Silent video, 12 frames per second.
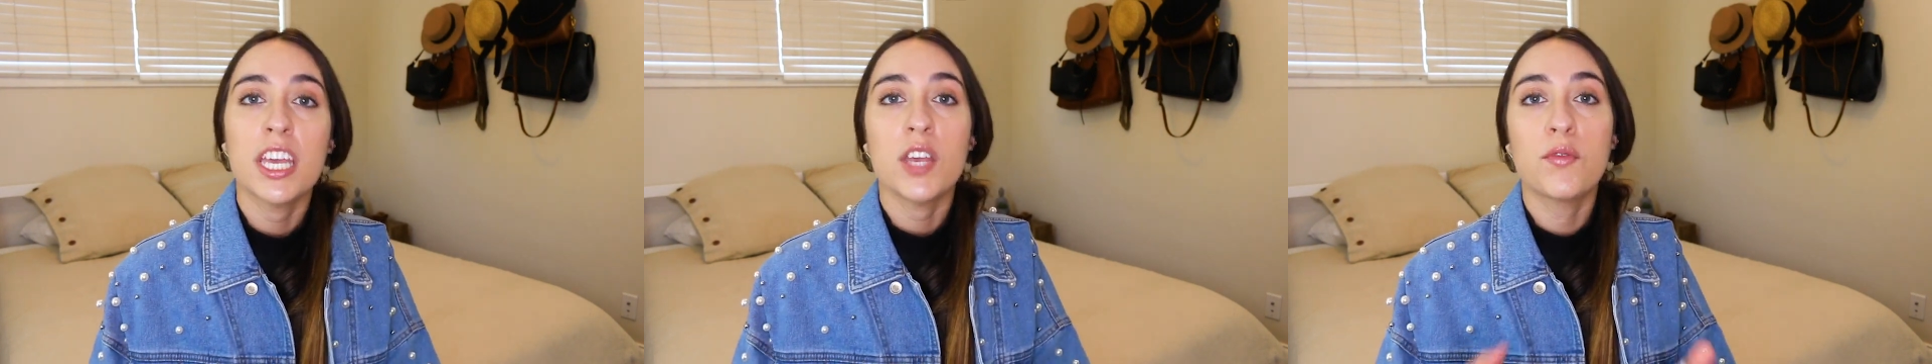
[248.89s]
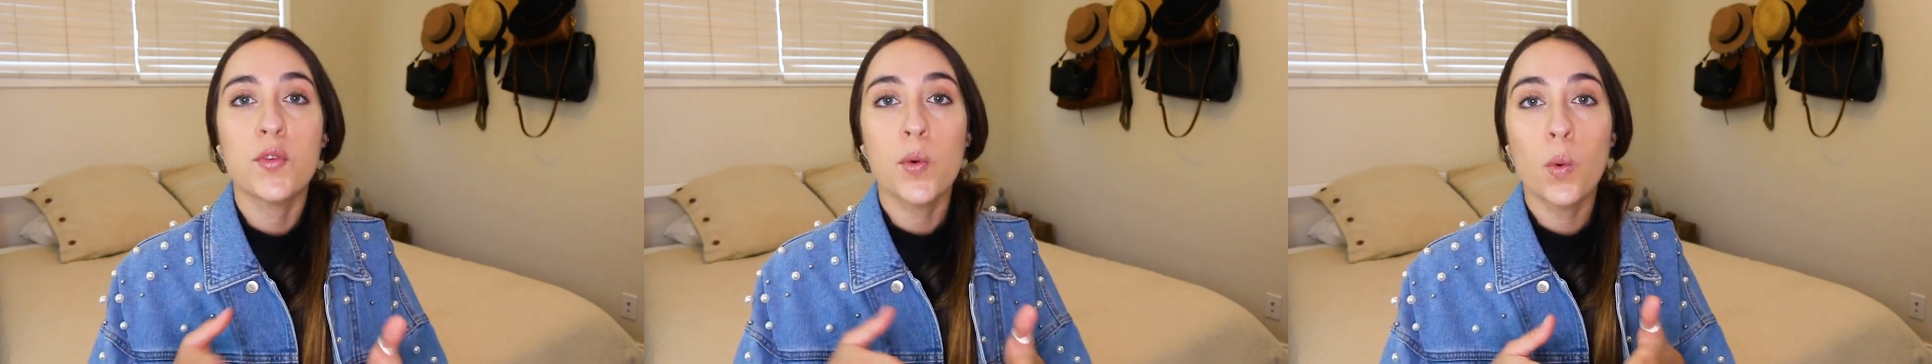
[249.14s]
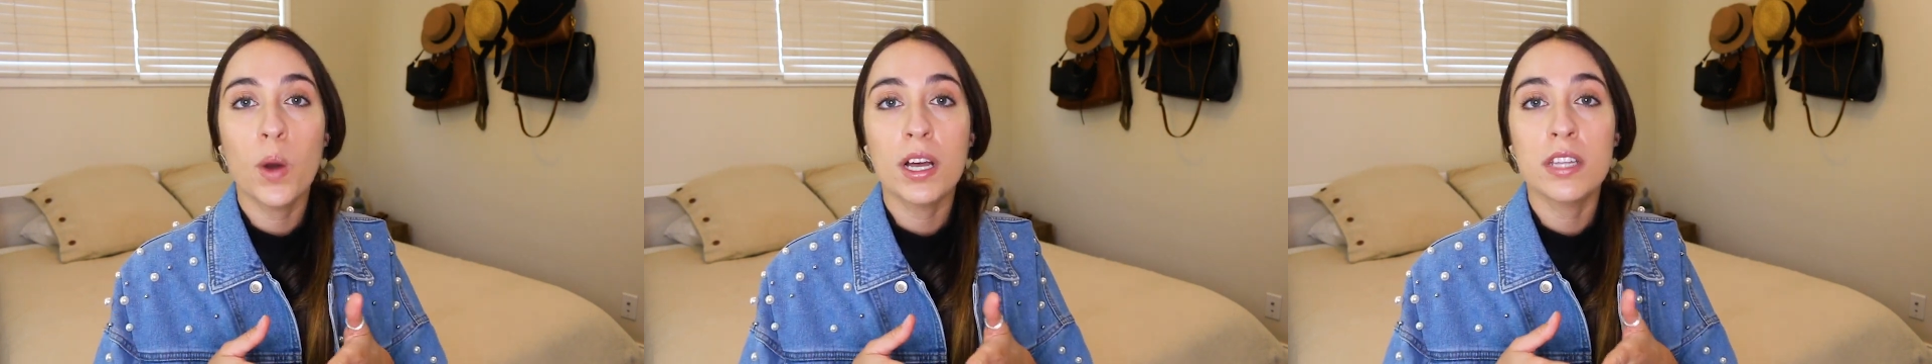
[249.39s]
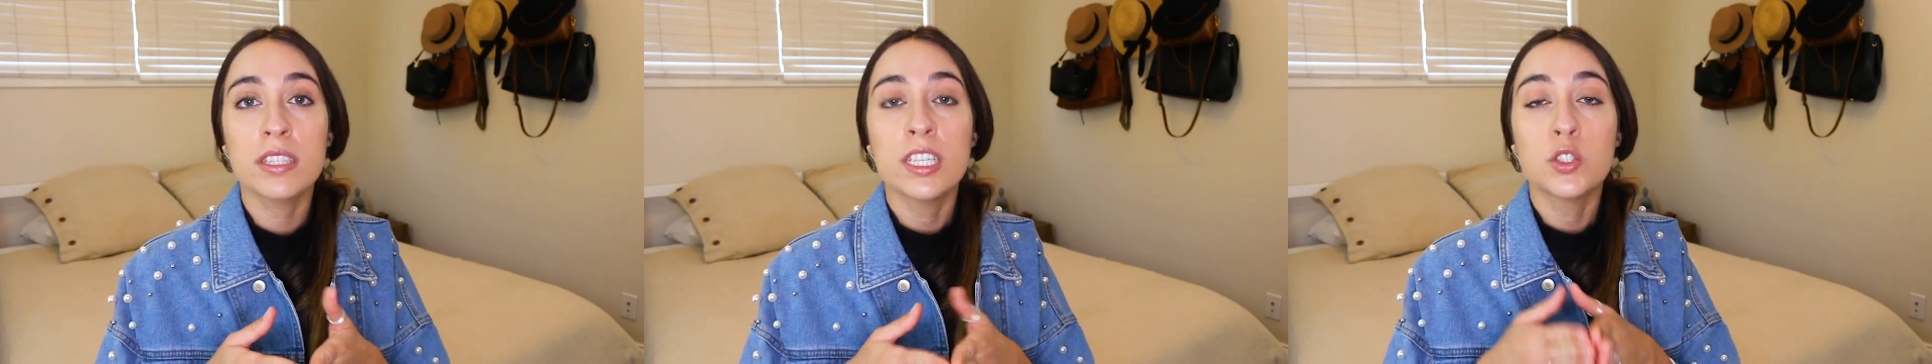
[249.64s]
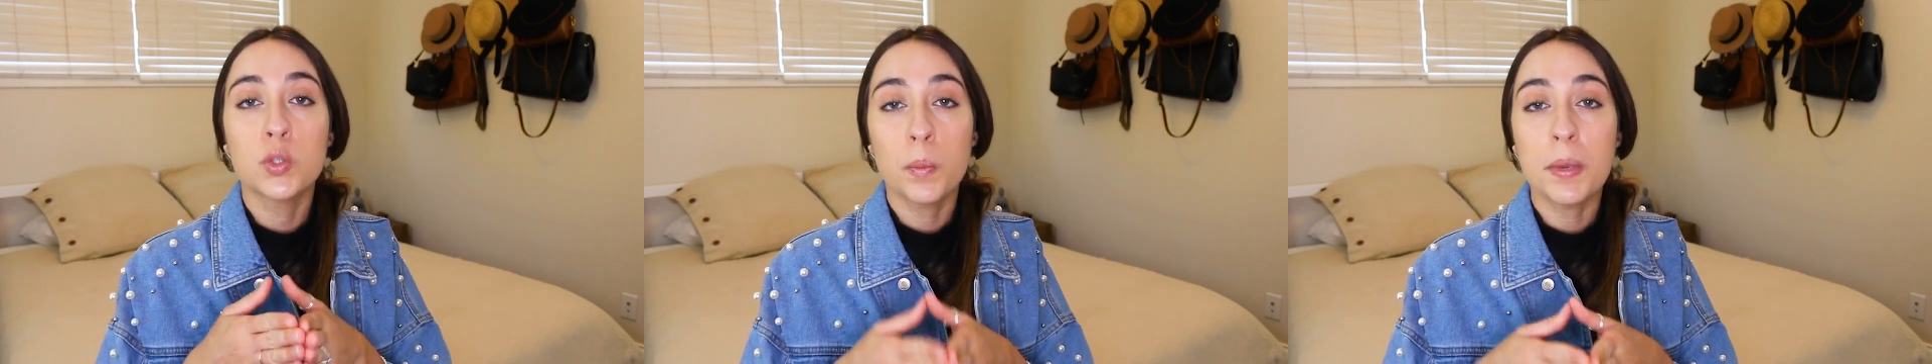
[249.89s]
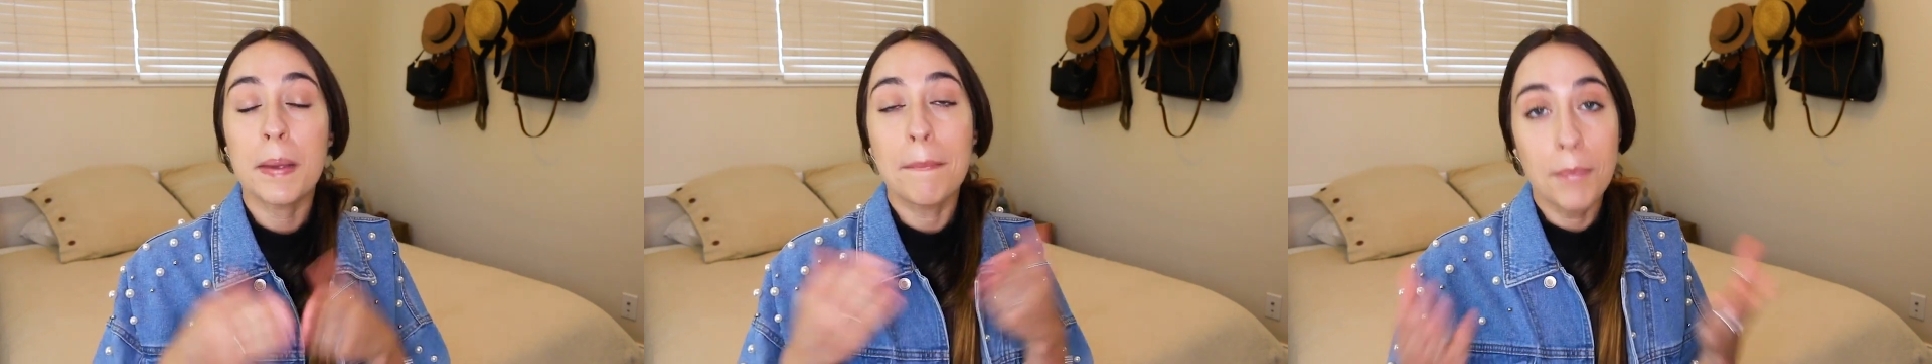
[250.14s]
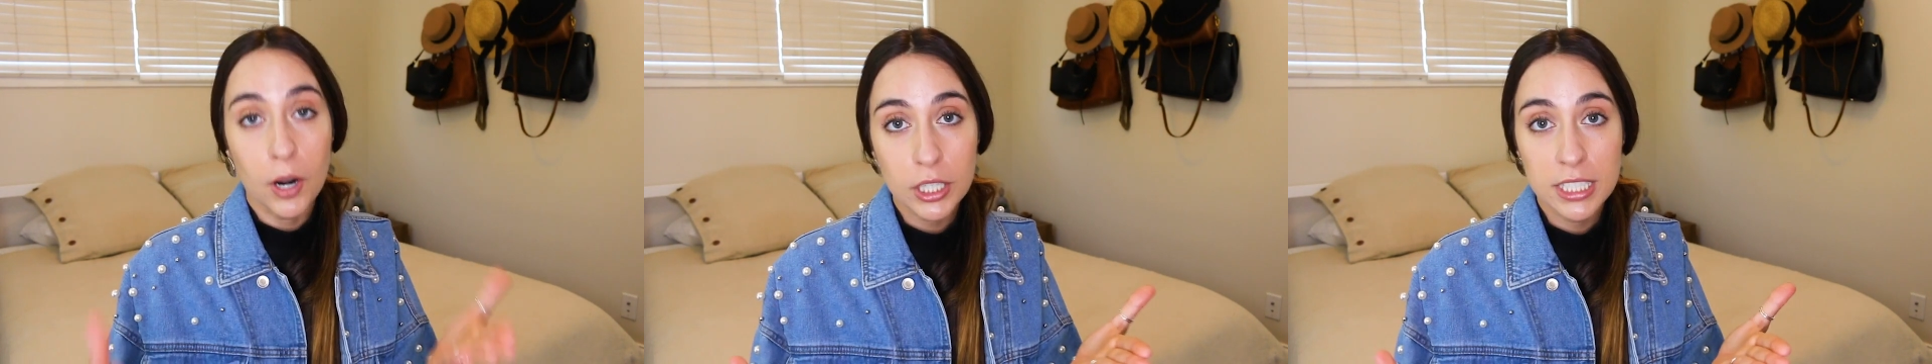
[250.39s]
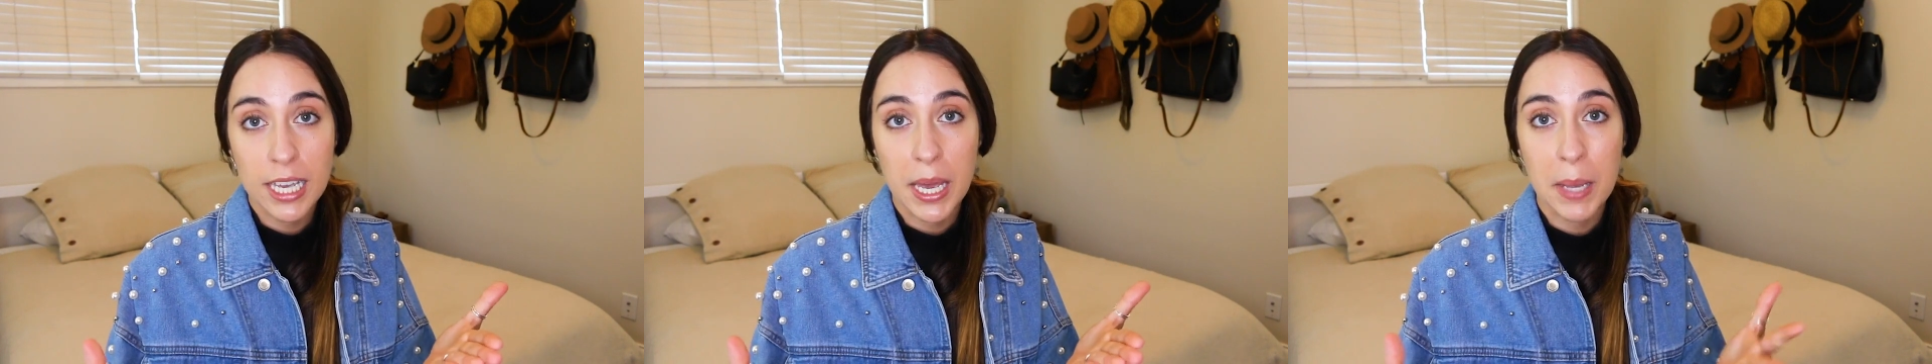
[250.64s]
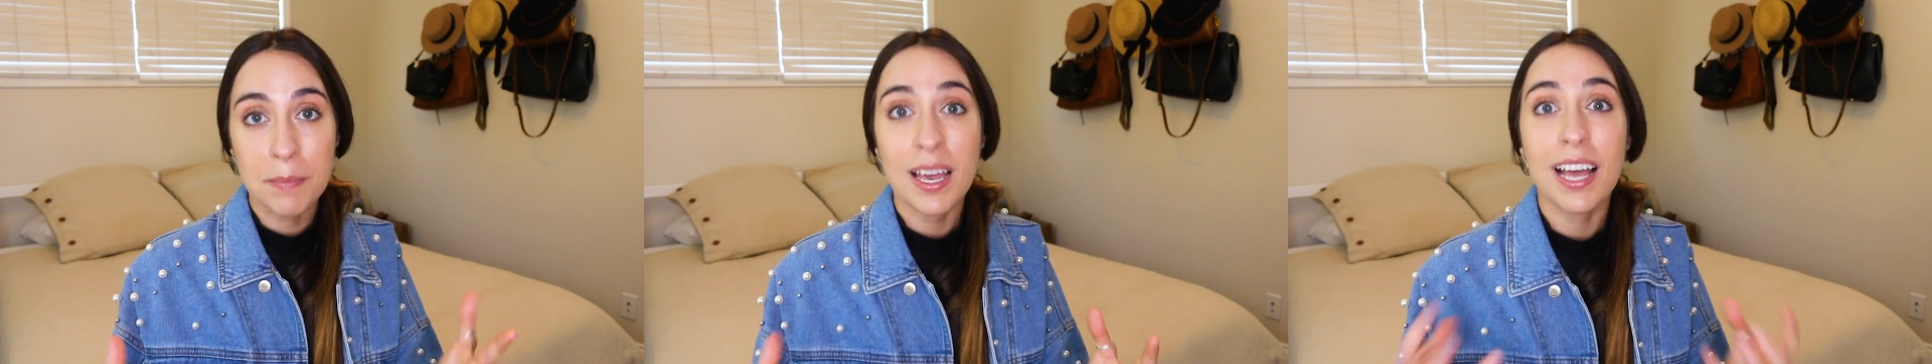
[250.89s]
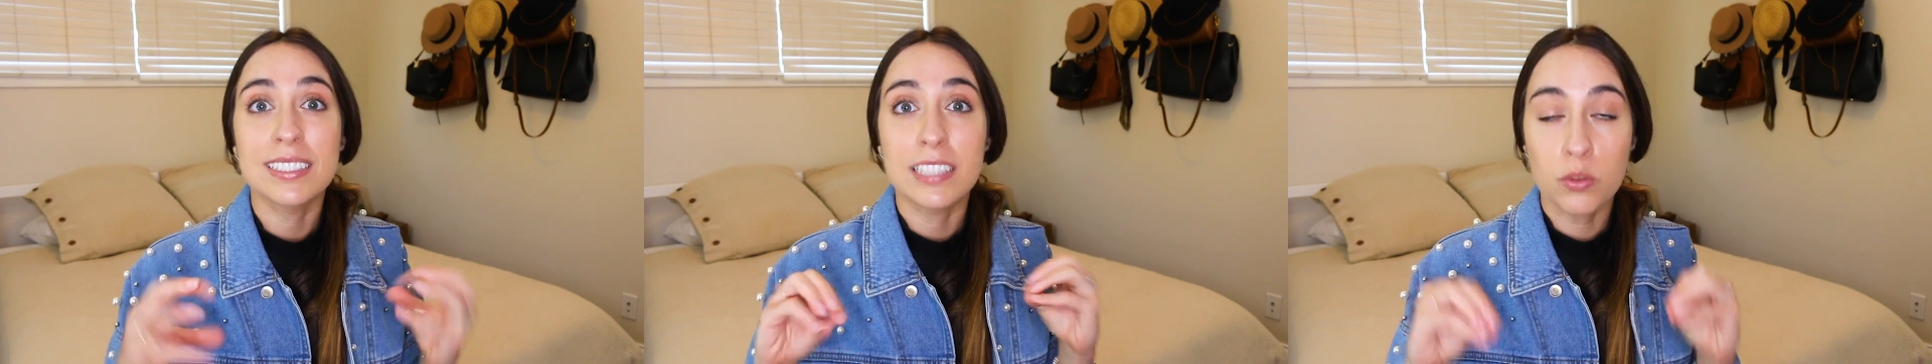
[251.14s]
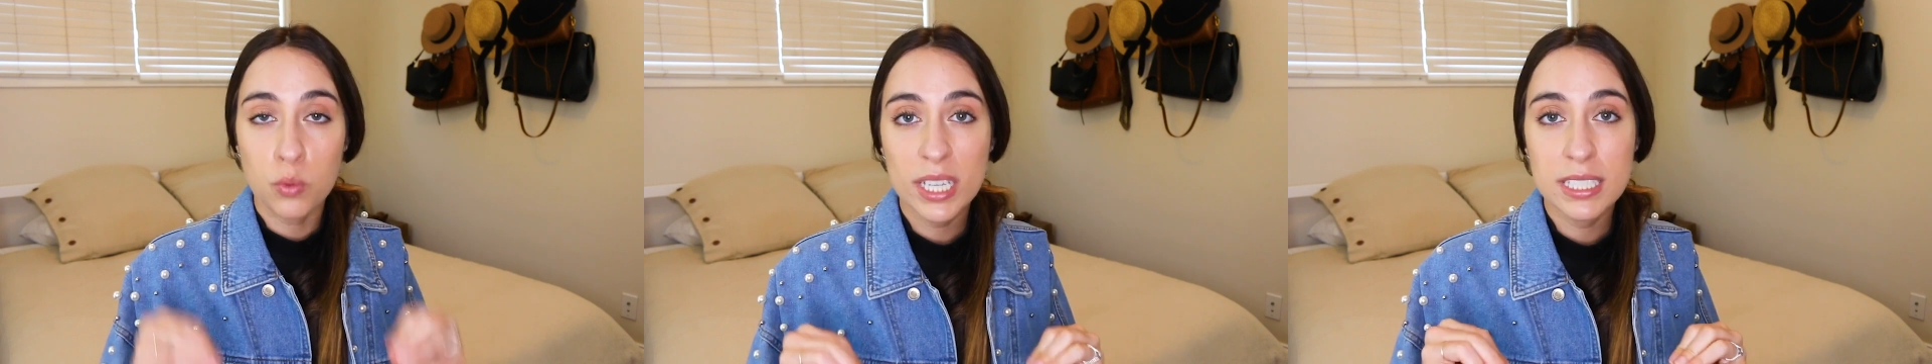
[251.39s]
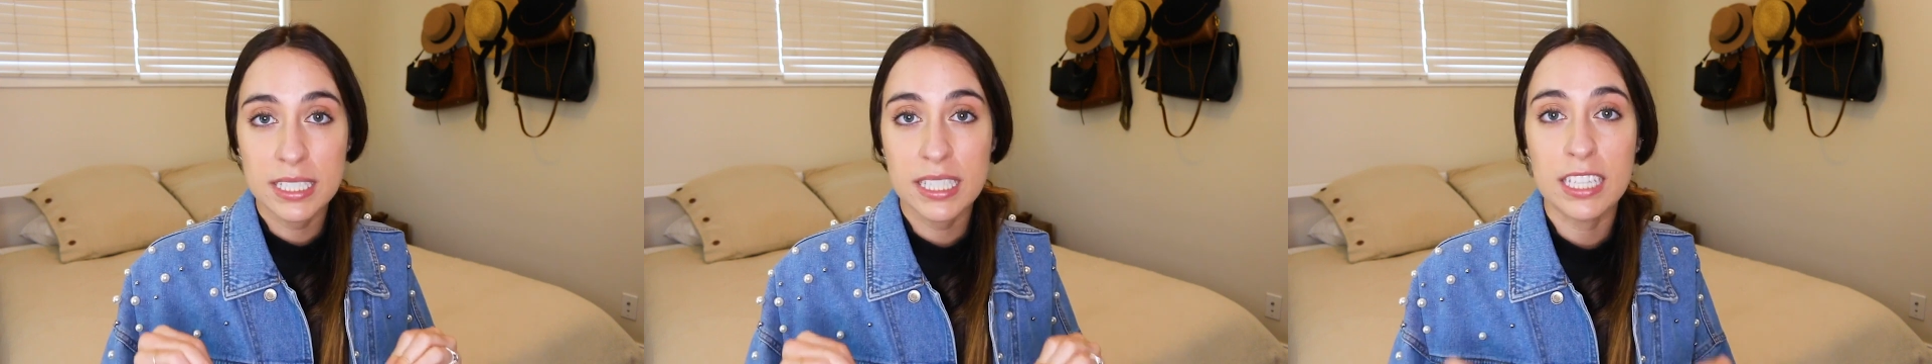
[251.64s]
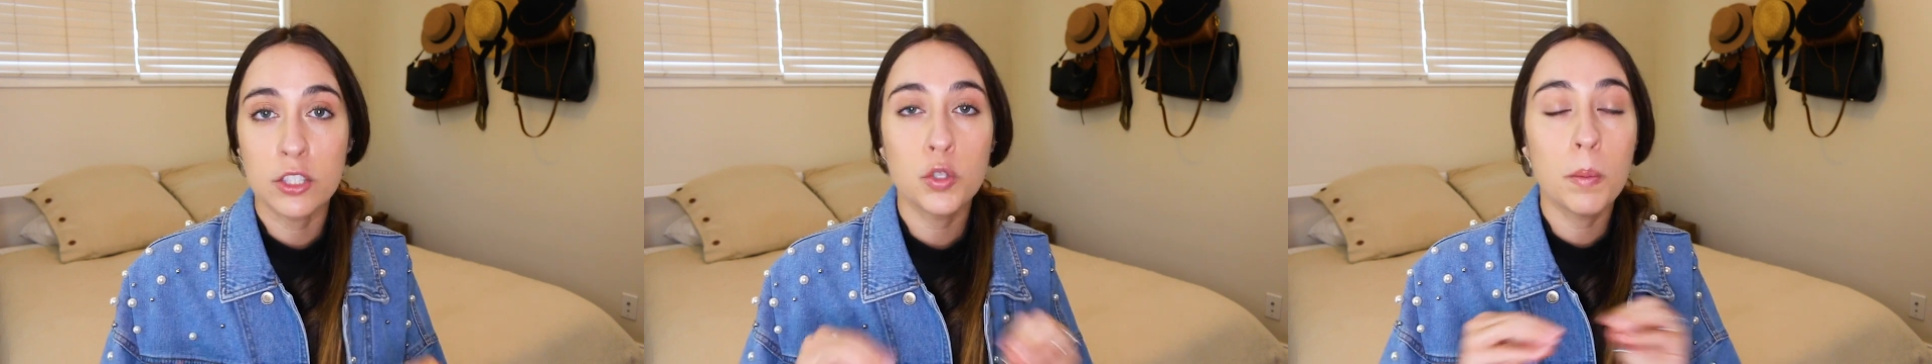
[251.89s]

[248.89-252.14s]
If you want to be part-time as a resident,